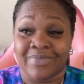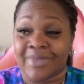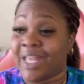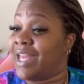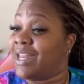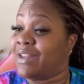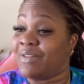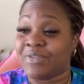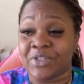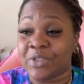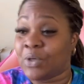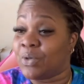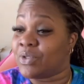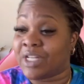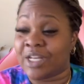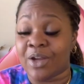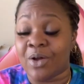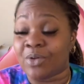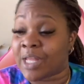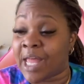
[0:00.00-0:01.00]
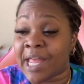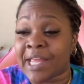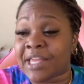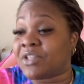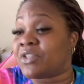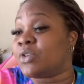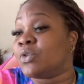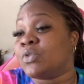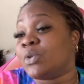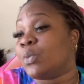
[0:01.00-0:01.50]
And if Susie don't like
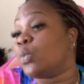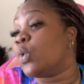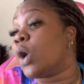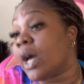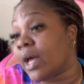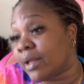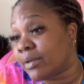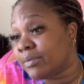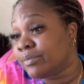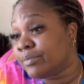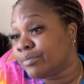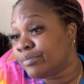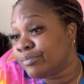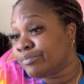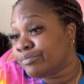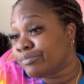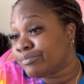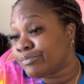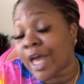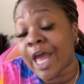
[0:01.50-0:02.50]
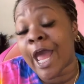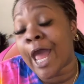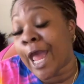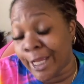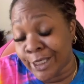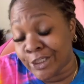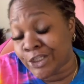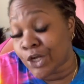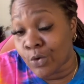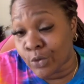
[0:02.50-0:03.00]
you, Susie what?
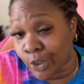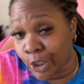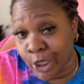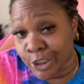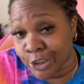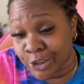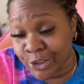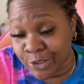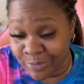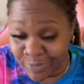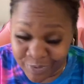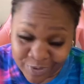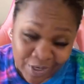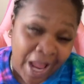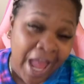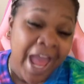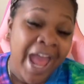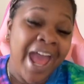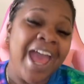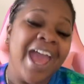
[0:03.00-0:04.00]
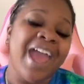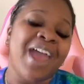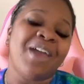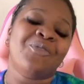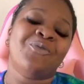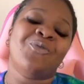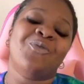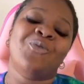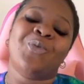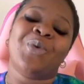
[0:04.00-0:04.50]
Ain't your customer.
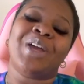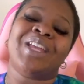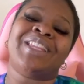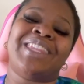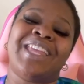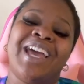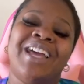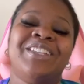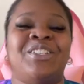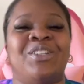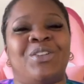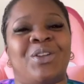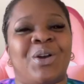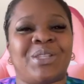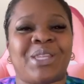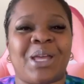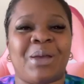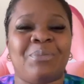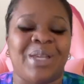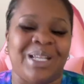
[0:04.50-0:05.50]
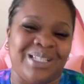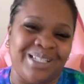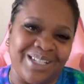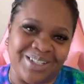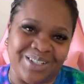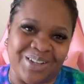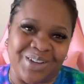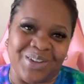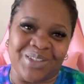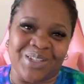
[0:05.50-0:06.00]
And with that, you know what that means? That
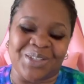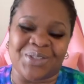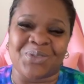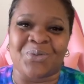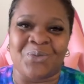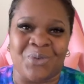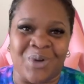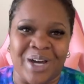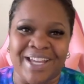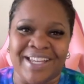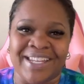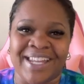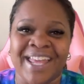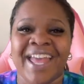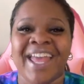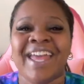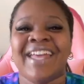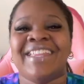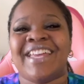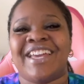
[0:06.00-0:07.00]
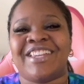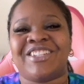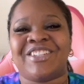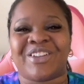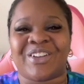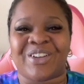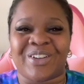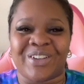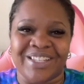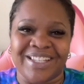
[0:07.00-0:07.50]
your girl is what? That your
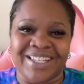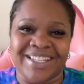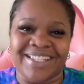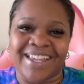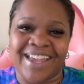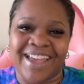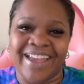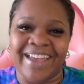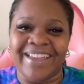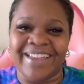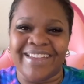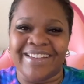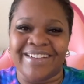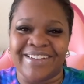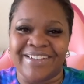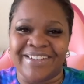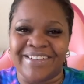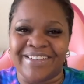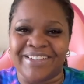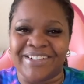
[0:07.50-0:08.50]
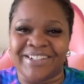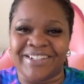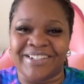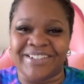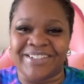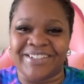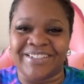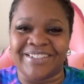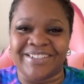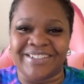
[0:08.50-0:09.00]
girl is
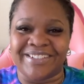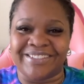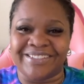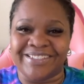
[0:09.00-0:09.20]
ale.